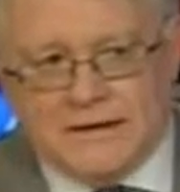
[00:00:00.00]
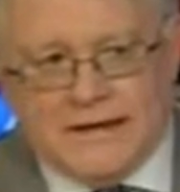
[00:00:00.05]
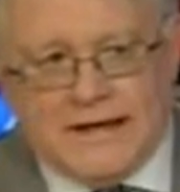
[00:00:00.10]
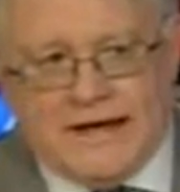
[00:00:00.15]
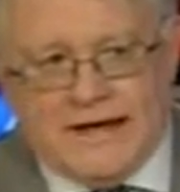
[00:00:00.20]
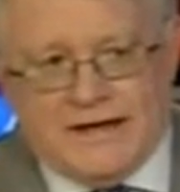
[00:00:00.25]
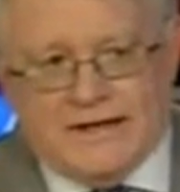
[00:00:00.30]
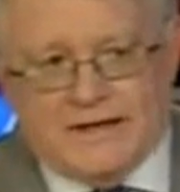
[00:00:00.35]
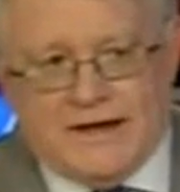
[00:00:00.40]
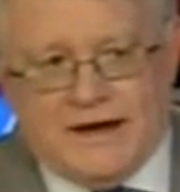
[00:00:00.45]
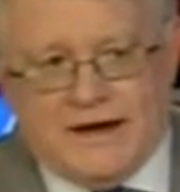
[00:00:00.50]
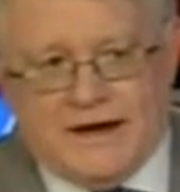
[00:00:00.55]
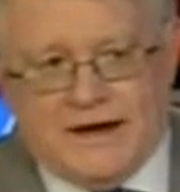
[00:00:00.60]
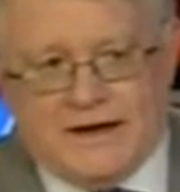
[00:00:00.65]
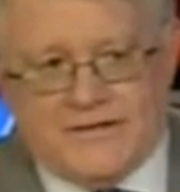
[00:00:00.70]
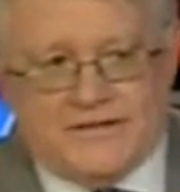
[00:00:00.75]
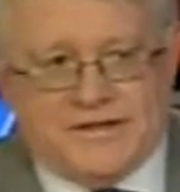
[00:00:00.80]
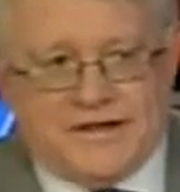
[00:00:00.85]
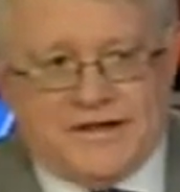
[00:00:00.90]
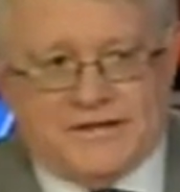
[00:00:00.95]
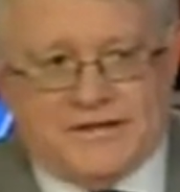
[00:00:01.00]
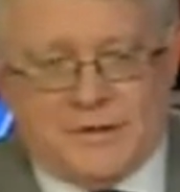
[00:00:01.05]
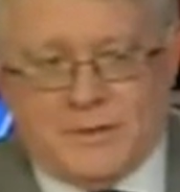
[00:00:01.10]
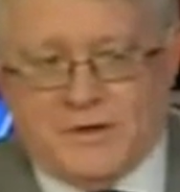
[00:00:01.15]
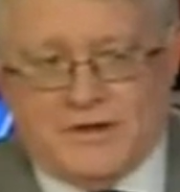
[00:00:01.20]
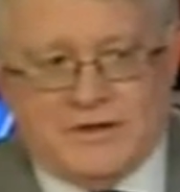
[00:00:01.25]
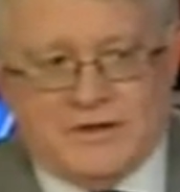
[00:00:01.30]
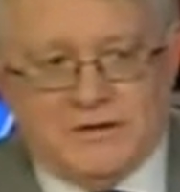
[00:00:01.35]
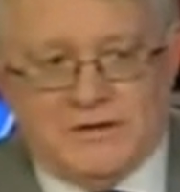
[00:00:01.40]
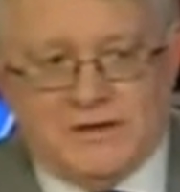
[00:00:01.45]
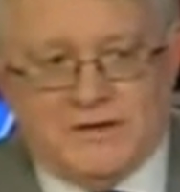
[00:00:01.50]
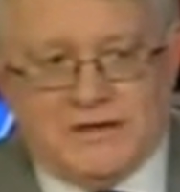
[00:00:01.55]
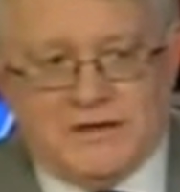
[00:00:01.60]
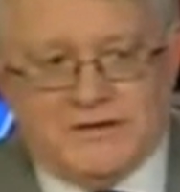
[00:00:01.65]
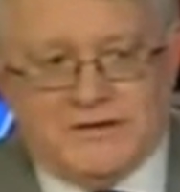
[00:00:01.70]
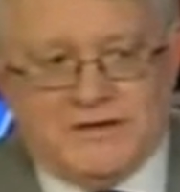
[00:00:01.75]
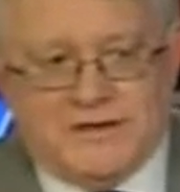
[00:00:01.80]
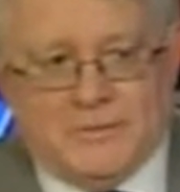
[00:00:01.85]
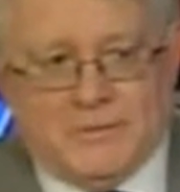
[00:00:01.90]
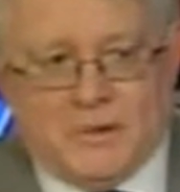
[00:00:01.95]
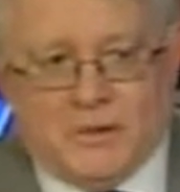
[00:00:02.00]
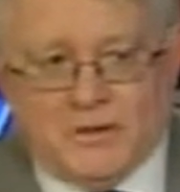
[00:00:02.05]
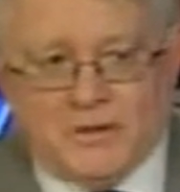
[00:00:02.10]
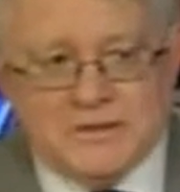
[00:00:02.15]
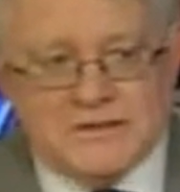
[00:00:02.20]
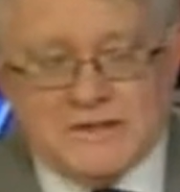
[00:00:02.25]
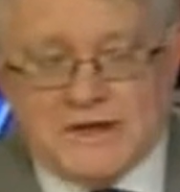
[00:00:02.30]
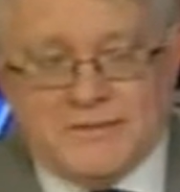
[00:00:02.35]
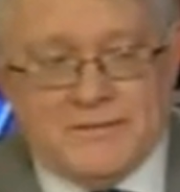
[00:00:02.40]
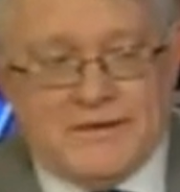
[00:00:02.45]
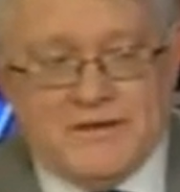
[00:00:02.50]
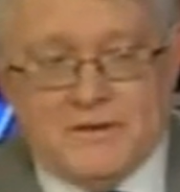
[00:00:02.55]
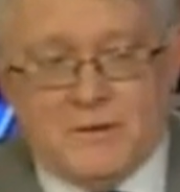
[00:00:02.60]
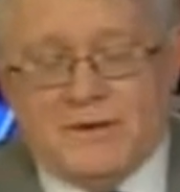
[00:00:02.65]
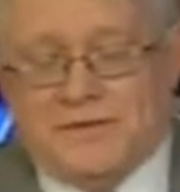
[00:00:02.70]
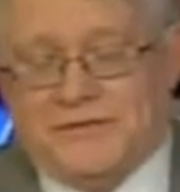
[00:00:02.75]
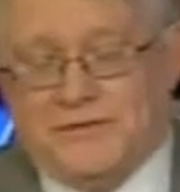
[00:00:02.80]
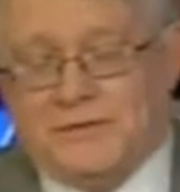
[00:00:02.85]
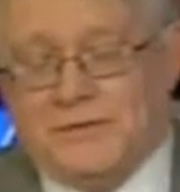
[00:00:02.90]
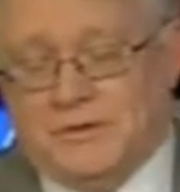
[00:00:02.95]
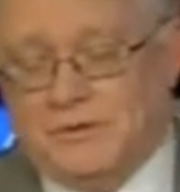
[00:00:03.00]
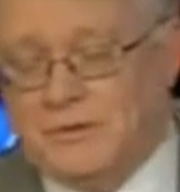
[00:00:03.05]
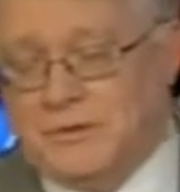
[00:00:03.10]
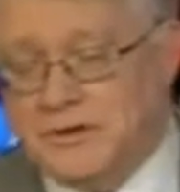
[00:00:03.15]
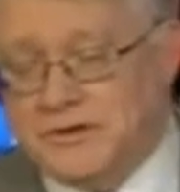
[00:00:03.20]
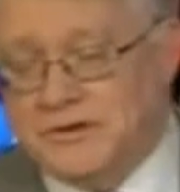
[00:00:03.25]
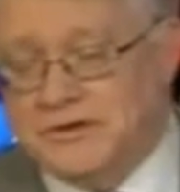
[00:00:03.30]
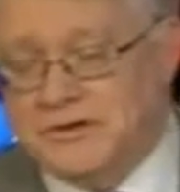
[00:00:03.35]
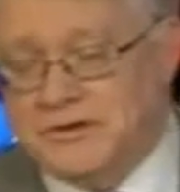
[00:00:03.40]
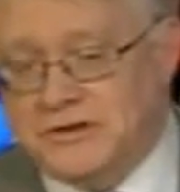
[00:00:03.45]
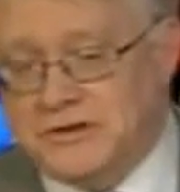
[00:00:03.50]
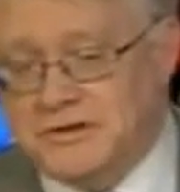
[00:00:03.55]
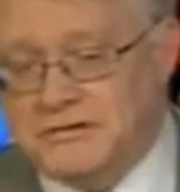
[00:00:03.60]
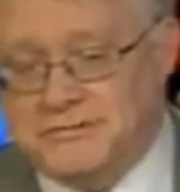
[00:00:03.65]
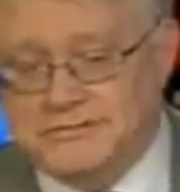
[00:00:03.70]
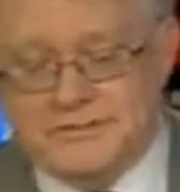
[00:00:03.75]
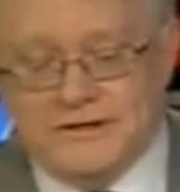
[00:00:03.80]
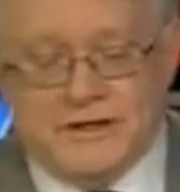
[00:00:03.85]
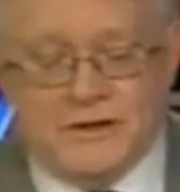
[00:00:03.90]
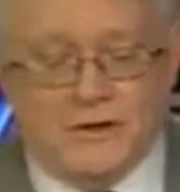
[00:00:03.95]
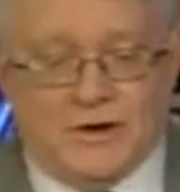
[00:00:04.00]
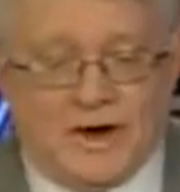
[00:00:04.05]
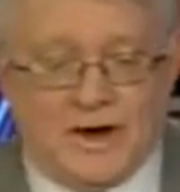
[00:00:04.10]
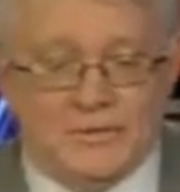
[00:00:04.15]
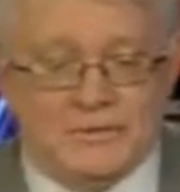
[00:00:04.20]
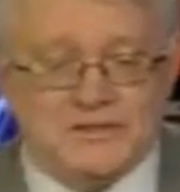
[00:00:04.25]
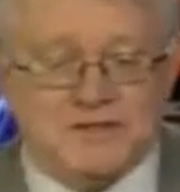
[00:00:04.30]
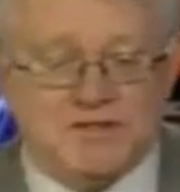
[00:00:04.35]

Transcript: And I think that when you look at Tim Hortons, I mean, you went through a merger. I